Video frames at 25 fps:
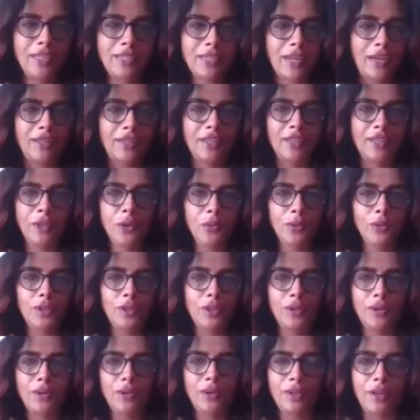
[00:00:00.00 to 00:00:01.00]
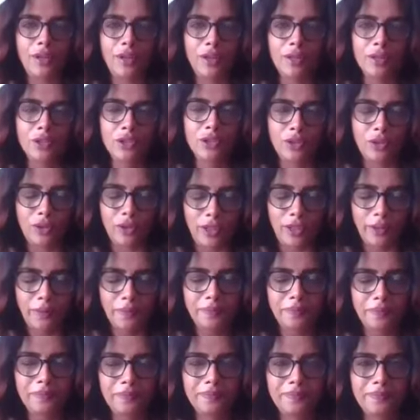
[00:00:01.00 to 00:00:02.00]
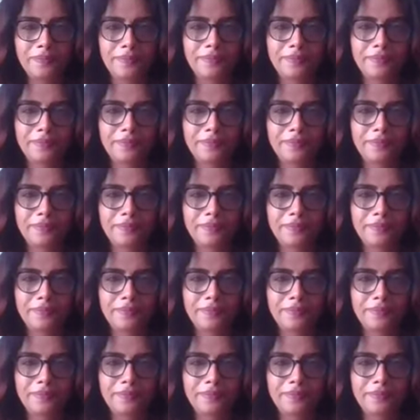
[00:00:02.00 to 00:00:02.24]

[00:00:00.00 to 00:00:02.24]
yes, please continue with your story.